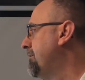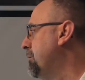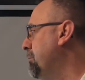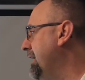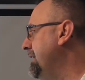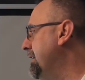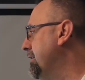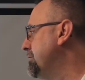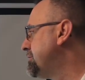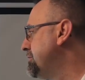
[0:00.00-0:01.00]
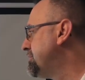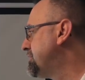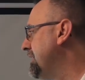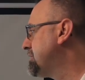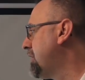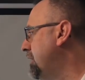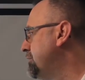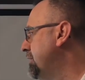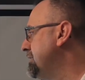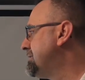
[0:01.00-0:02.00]
for many years
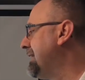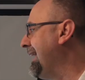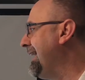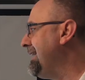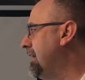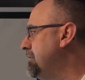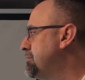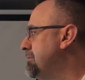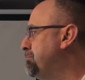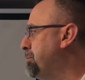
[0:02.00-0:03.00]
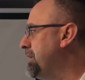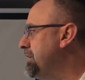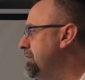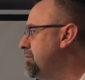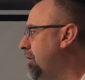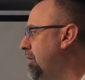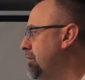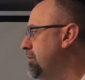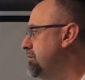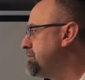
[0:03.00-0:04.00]
600 to 800 billion
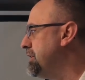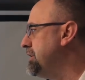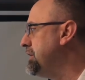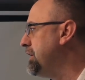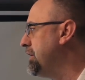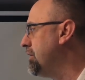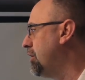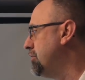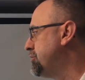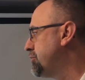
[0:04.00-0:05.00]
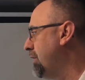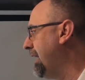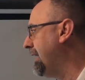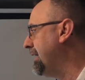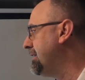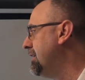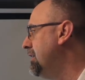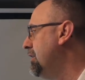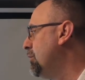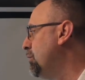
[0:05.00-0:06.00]
dollars a year on trade
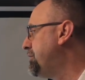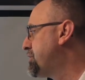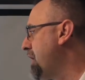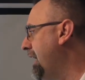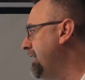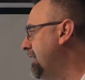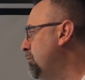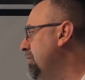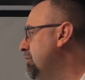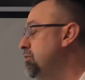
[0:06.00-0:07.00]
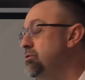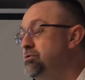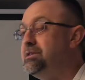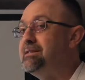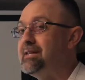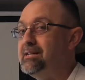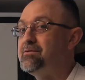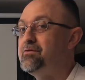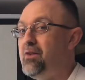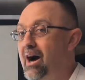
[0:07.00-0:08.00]
with China, we lose, he
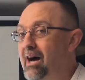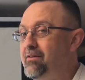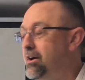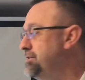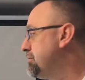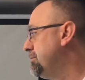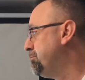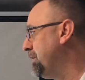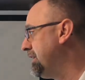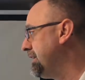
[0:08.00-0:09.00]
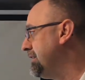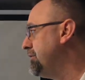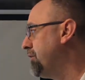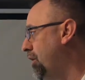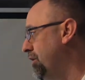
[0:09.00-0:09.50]
says, $500 billion.